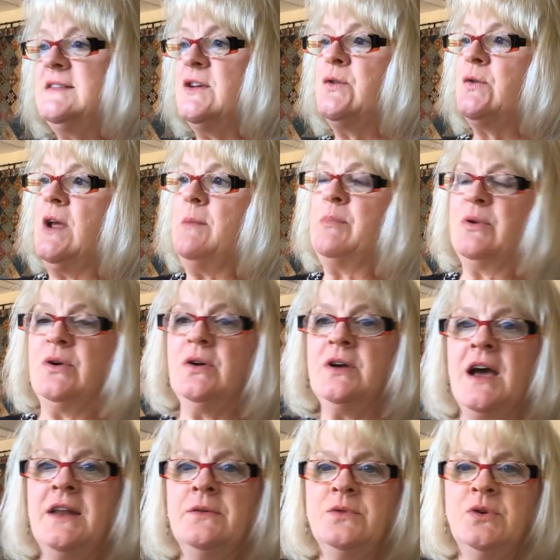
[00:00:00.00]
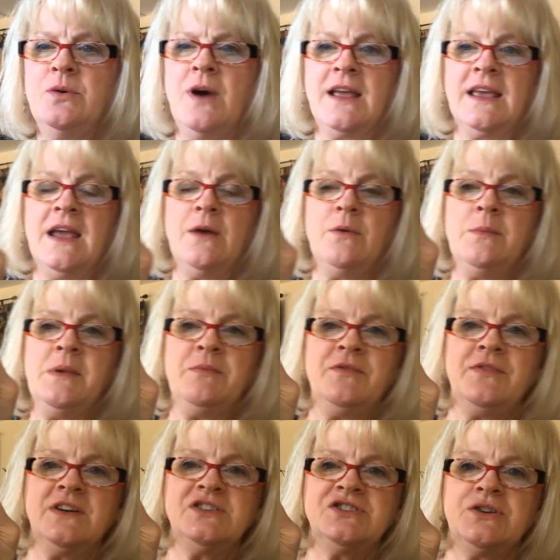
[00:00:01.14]
a great book. I don't know, I can't remember if
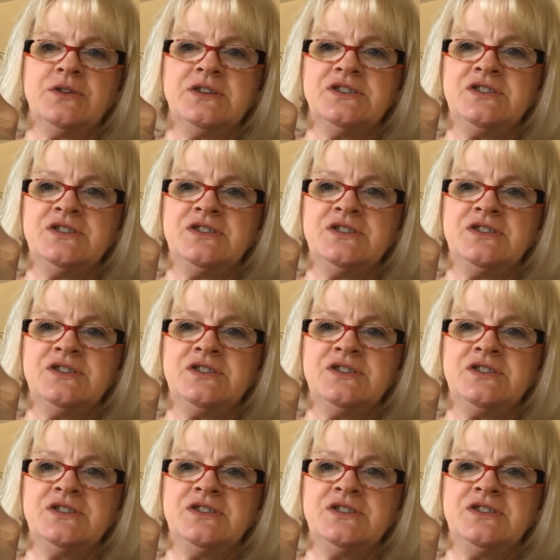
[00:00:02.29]
I showed it